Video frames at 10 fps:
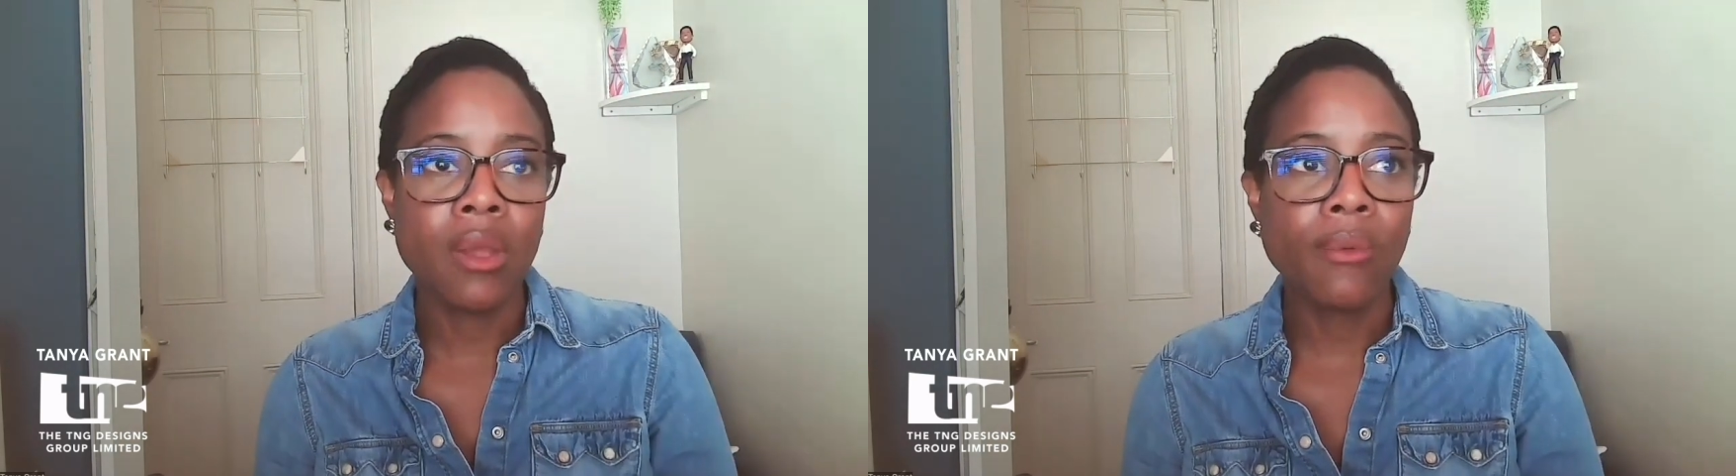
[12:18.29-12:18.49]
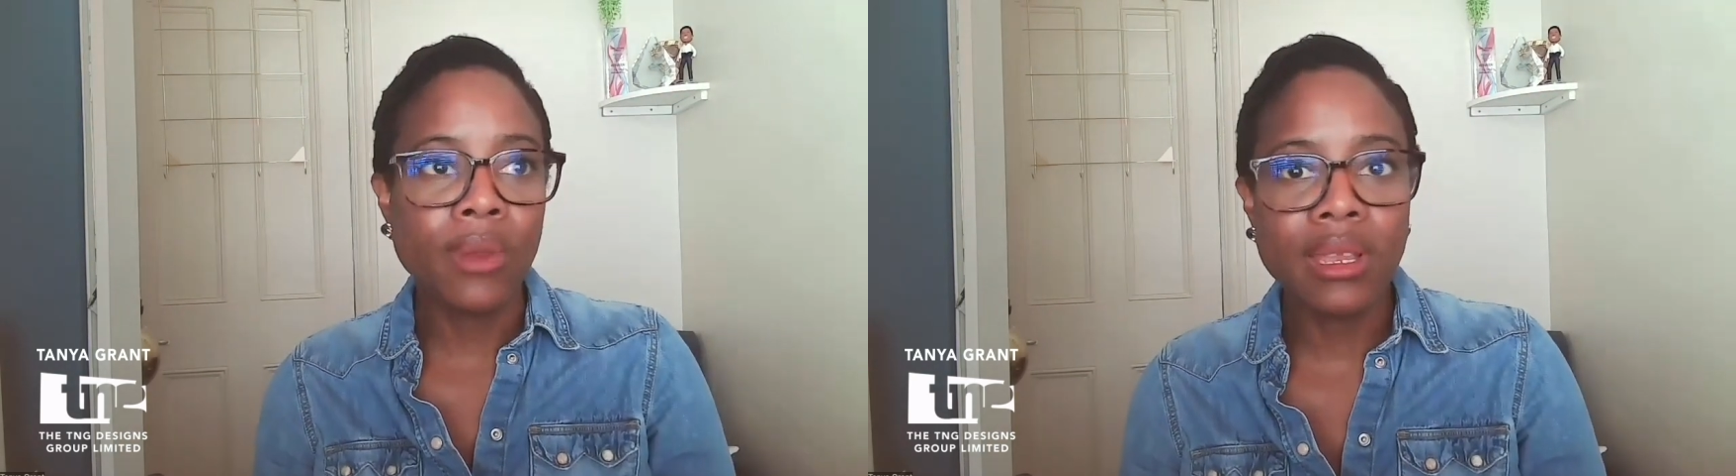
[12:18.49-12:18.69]

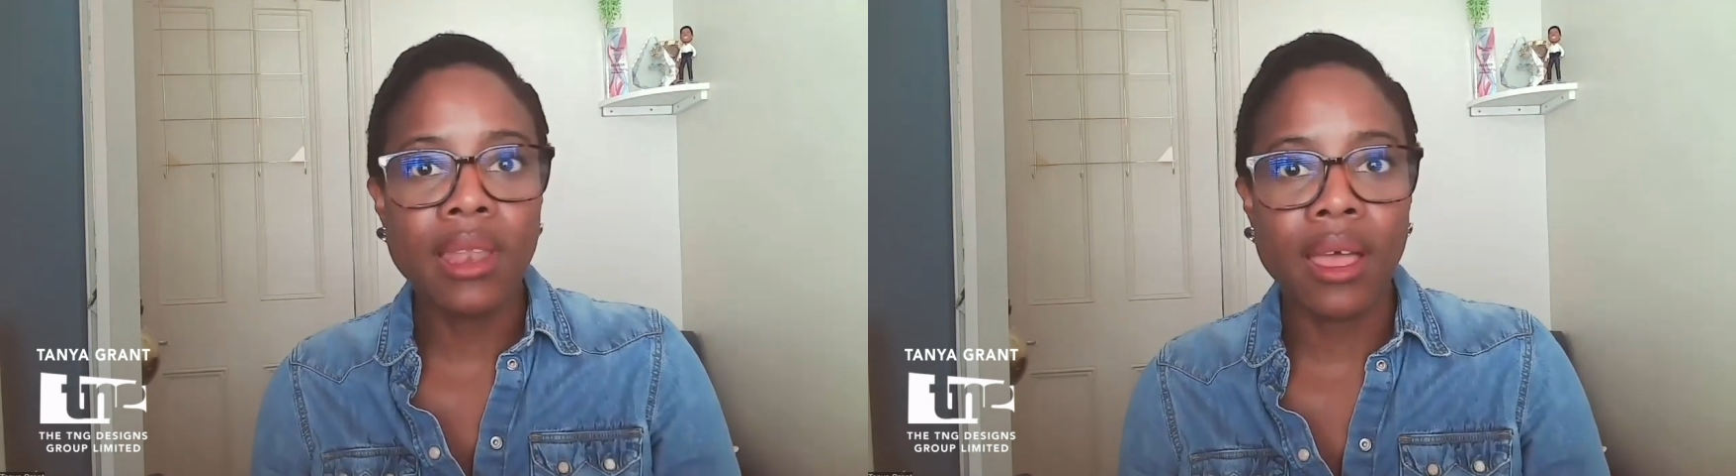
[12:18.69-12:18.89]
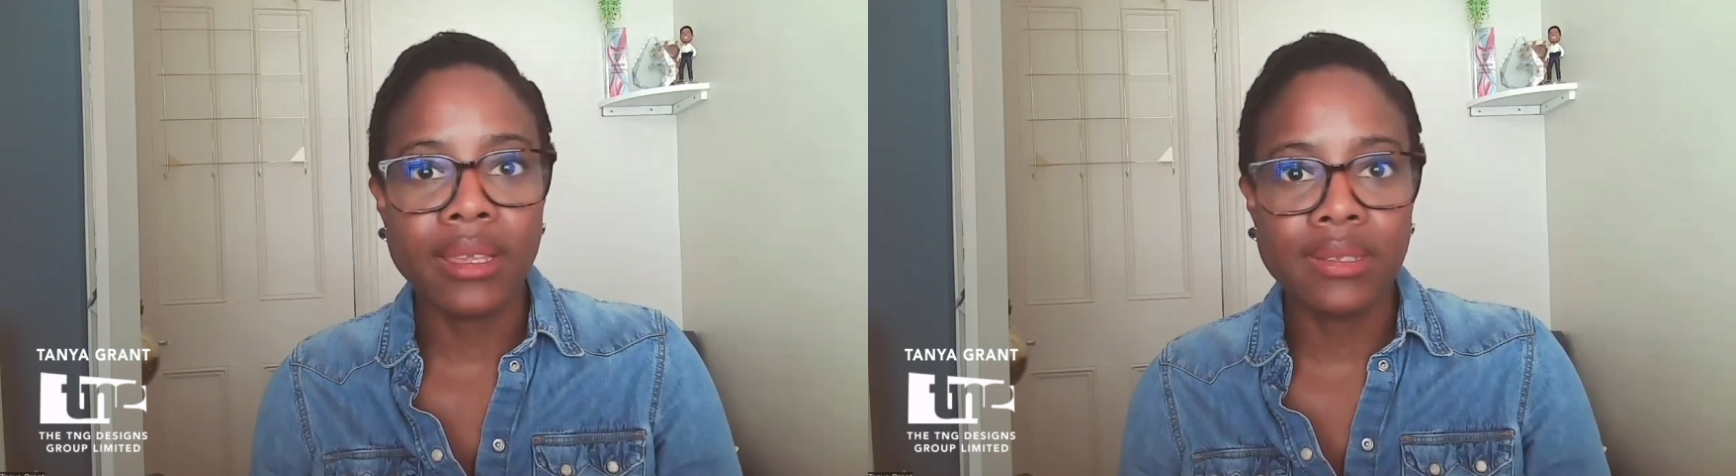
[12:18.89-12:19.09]

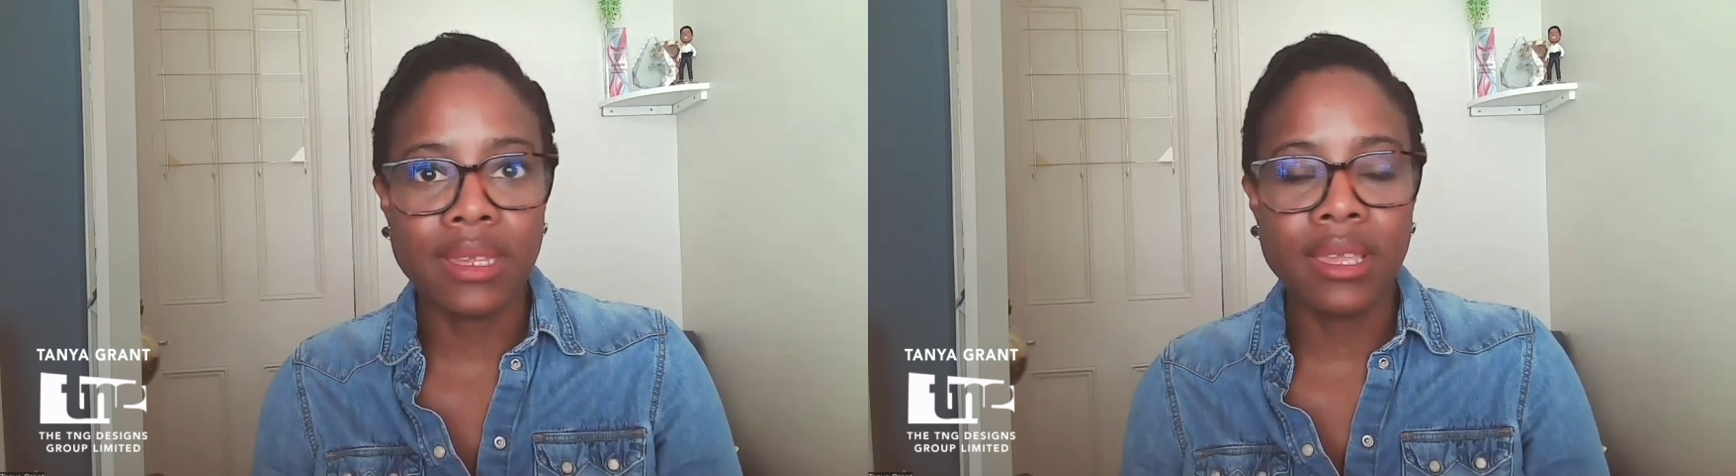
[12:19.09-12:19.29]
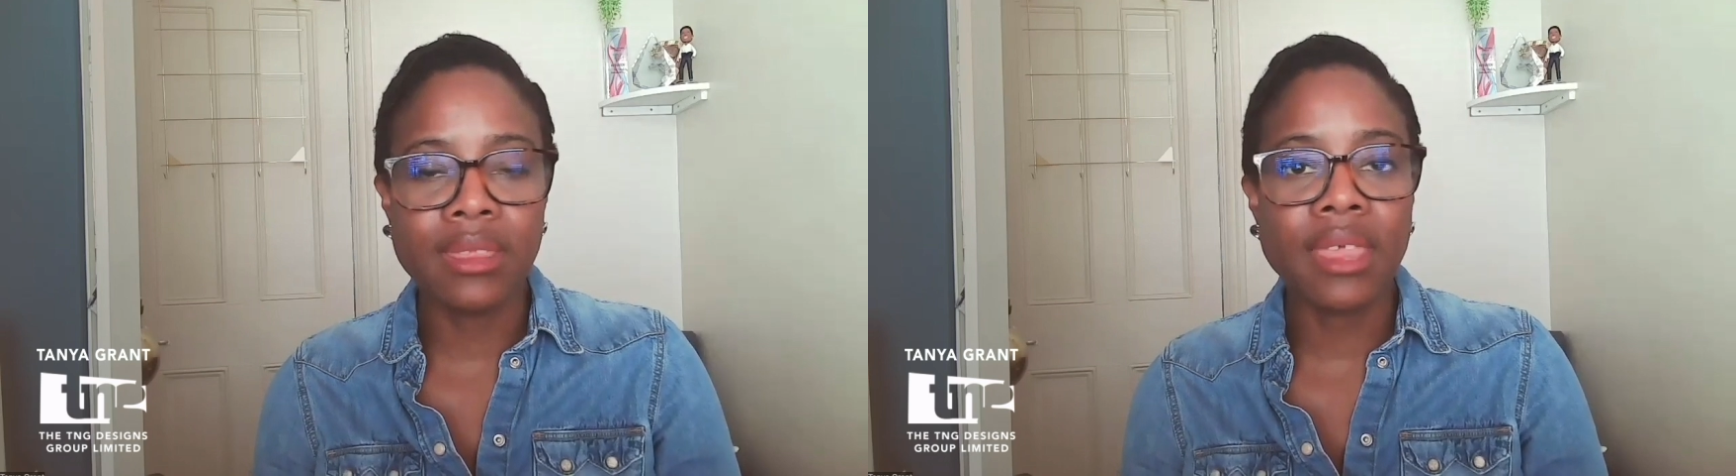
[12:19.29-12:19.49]

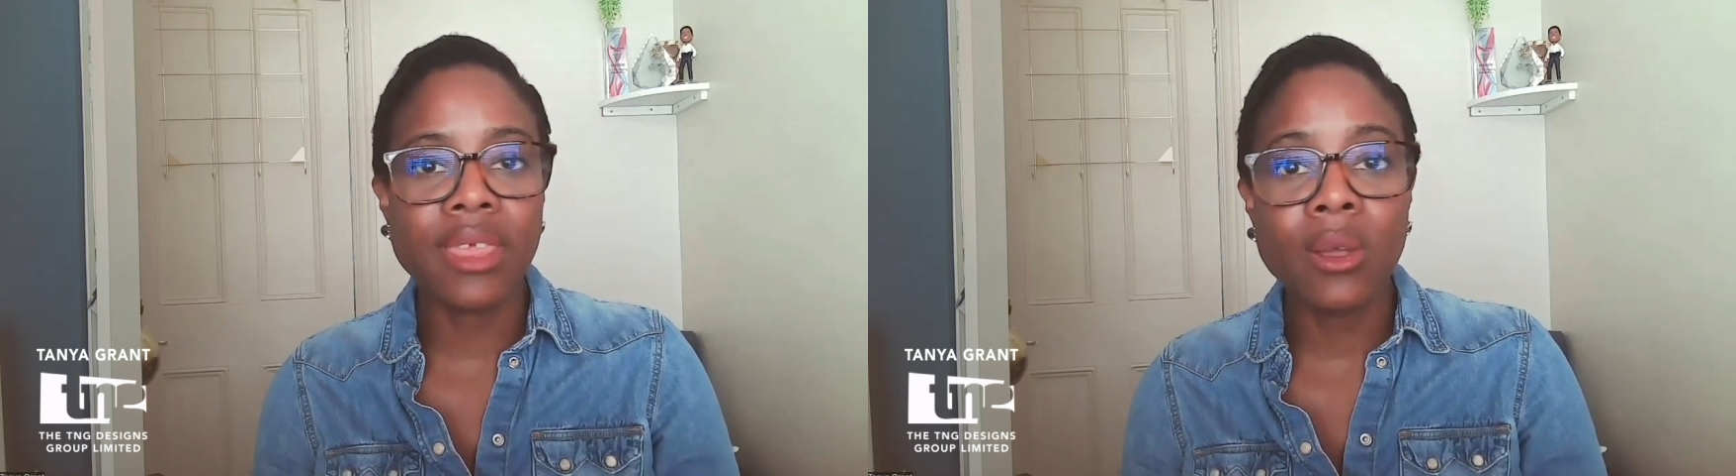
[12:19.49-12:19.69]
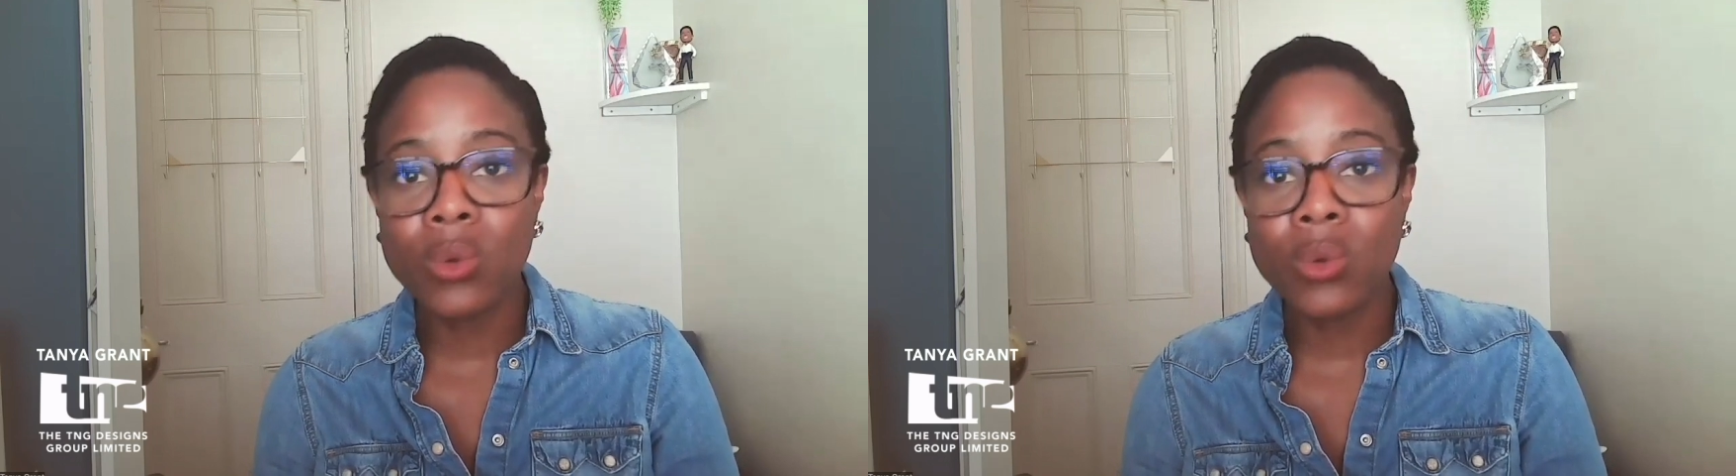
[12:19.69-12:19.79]
realizing that they